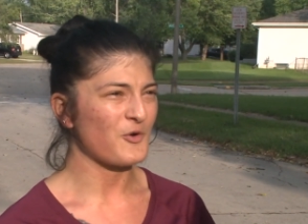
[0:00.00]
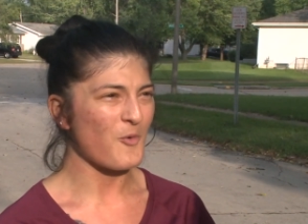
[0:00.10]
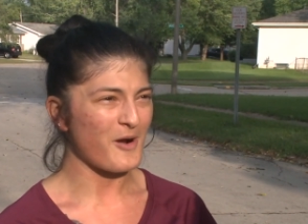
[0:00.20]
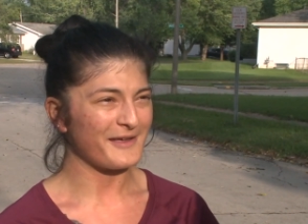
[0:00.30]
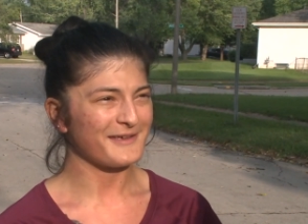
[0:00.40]

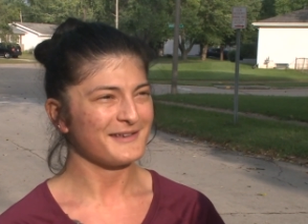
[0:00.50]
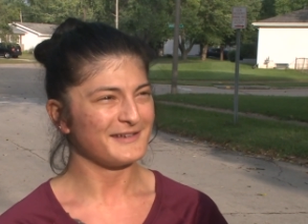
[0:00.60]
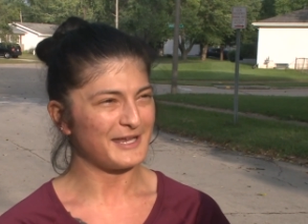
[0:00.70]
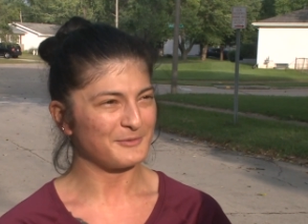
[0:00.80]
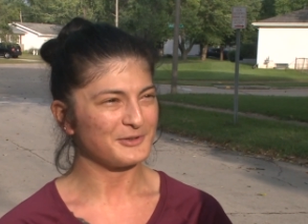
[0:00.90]
quiet
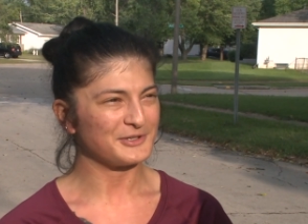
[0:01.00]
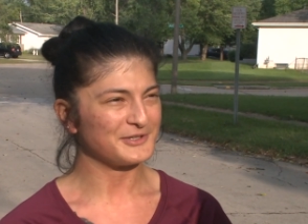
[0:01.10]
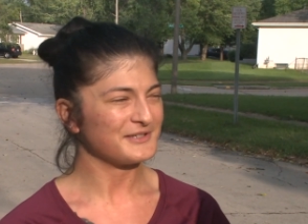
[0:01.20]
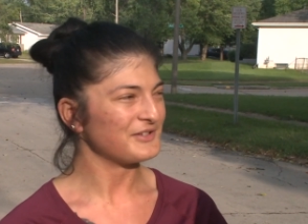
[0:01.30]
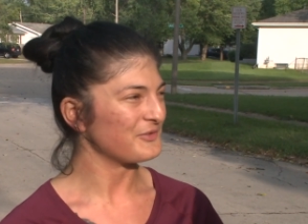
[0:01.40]

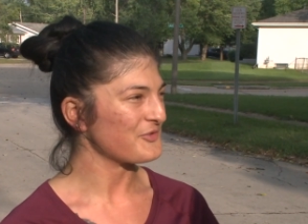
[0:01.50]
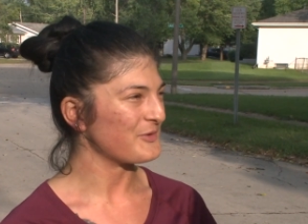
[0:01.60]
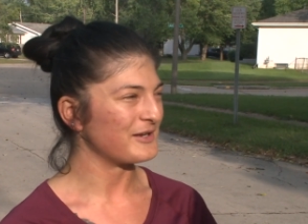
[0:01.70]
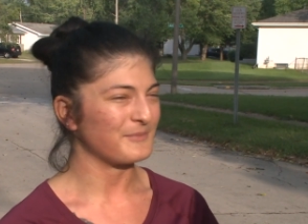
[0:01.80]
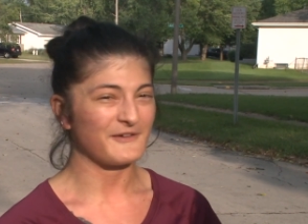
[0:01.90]
neighborhood, you know,
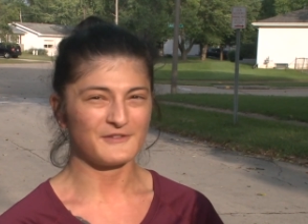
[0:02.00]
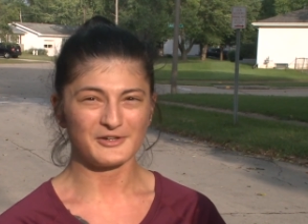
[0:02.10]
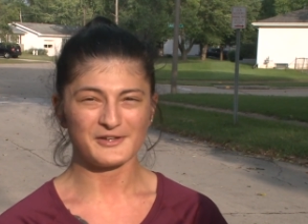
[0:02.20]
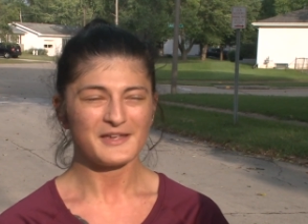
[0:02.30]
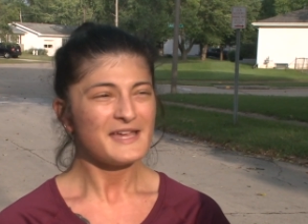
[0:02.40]
surrounded by
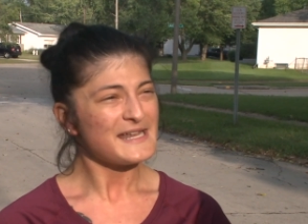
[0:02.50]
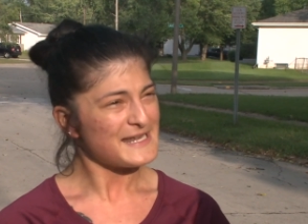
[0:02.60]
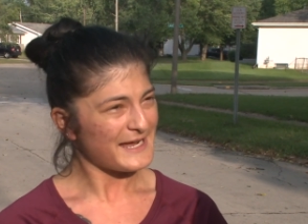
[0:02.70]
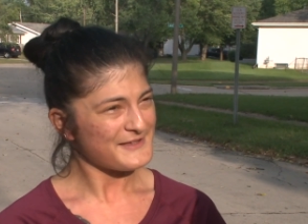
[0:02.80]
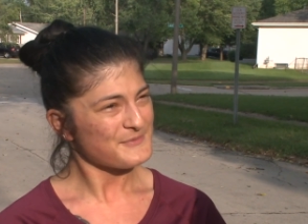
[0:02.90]
very
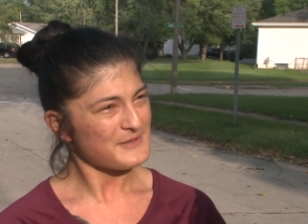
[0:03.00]
nice